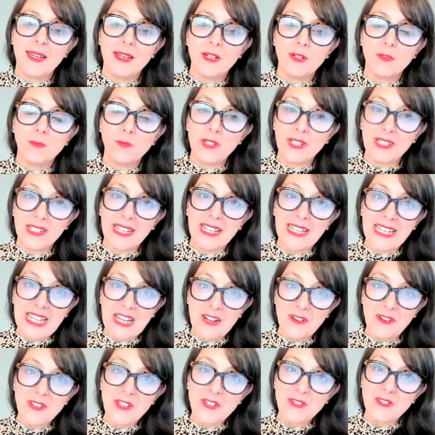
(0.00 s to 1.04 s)
will
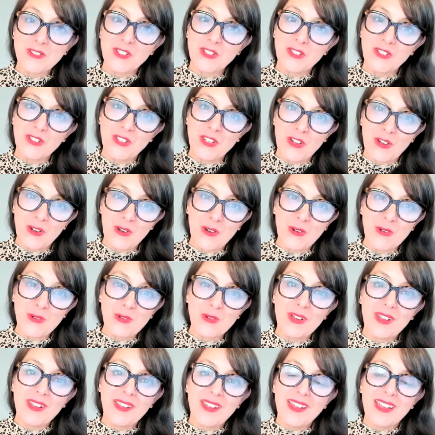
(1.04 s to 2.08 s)
allow you to know
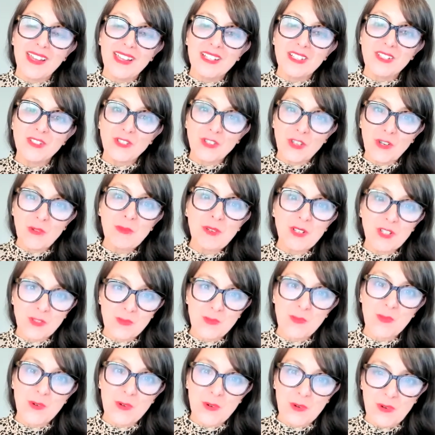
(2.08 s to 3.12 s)
so much
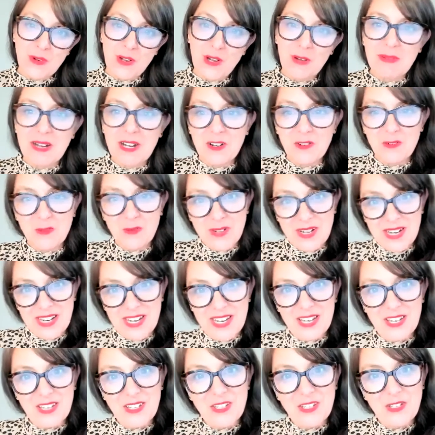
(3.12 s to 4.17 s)
more about
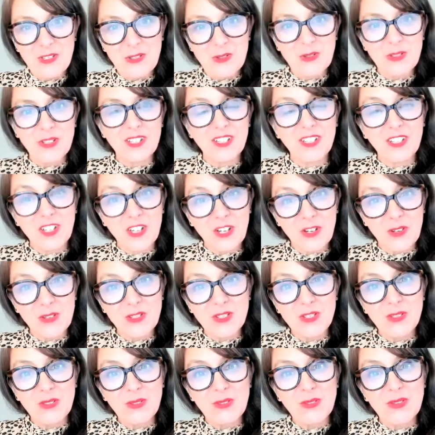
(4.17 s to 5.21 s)
where you can go
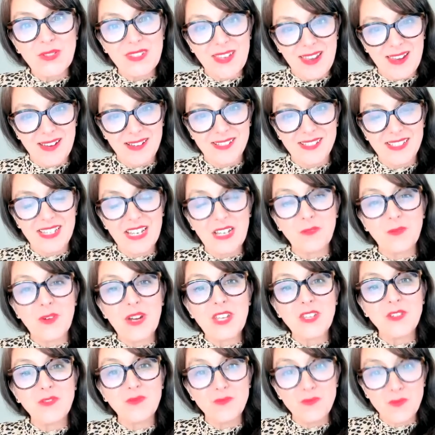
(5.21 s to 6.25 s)
to next and where
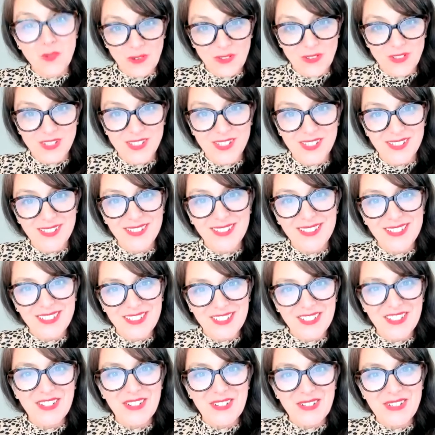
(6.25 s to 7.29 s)
you want to
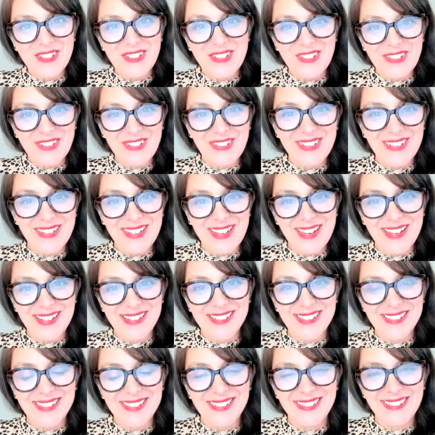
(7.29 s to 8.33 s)
go to
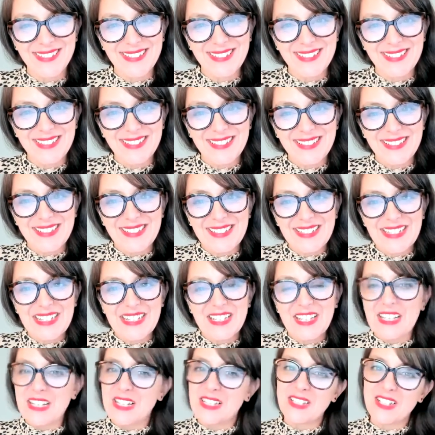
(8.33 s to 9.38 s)
next.
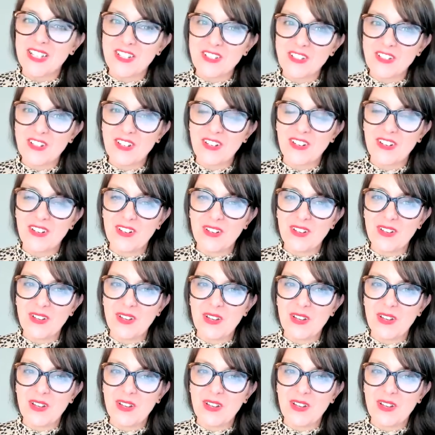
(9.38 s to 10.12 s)
And it's such a